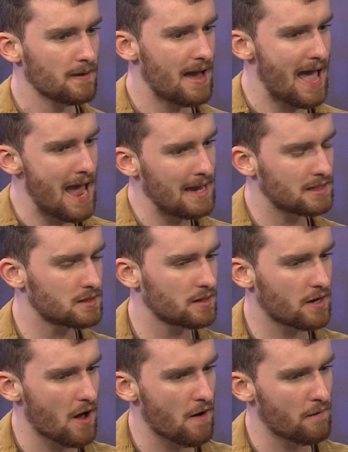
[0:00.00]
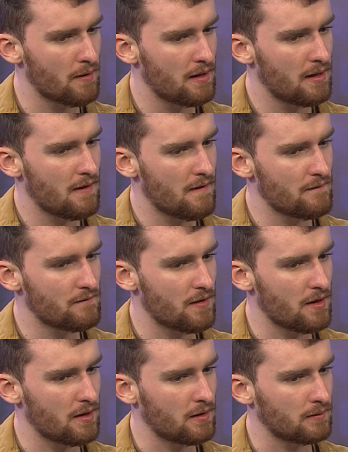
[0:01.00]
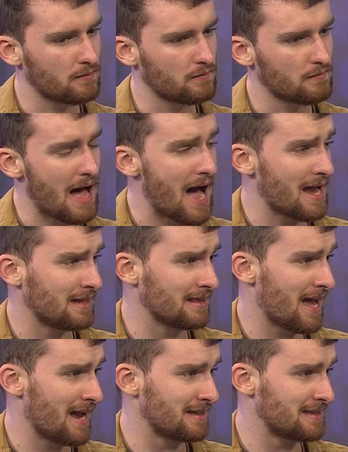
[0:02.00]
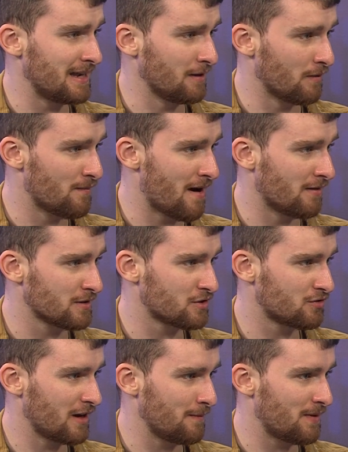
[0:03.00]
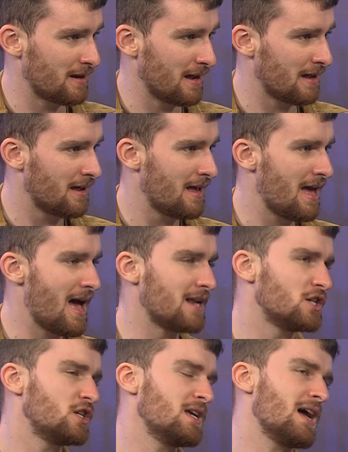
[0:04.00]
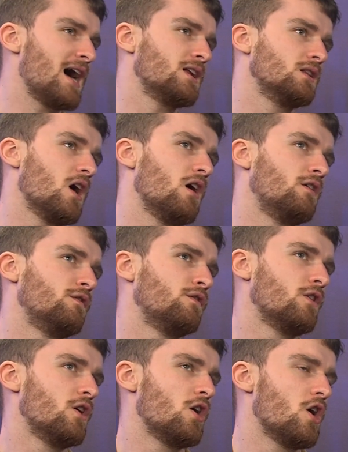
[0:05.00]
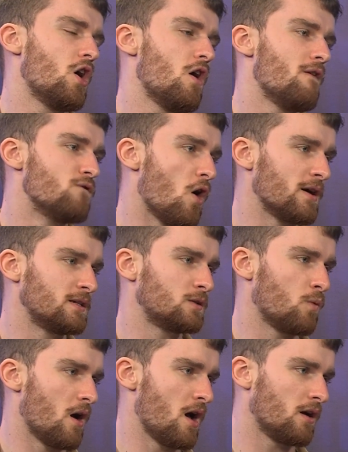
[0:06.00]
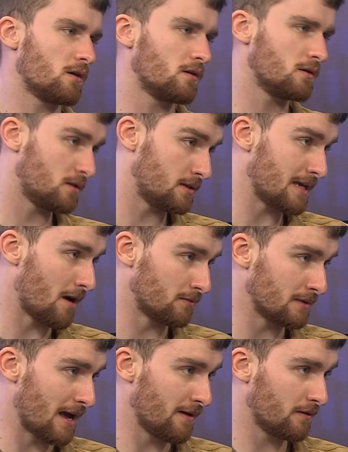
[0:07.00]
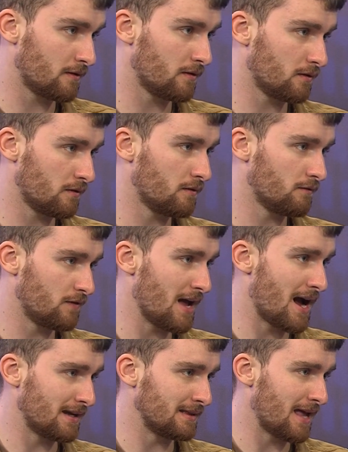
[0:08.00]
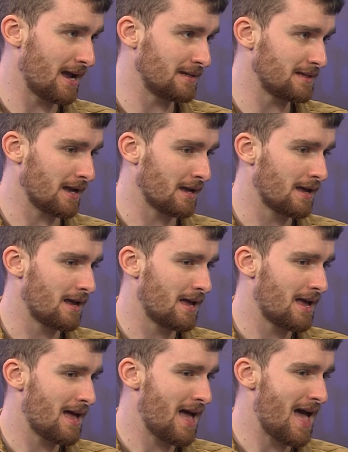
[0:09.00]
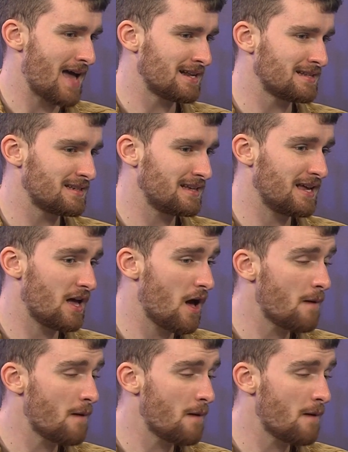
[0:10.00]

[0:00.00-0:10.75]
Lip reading: ages ago The Iron Lady with Meryl Streep in it, and she had a lot of voice work to sound like the Iron Lady. And her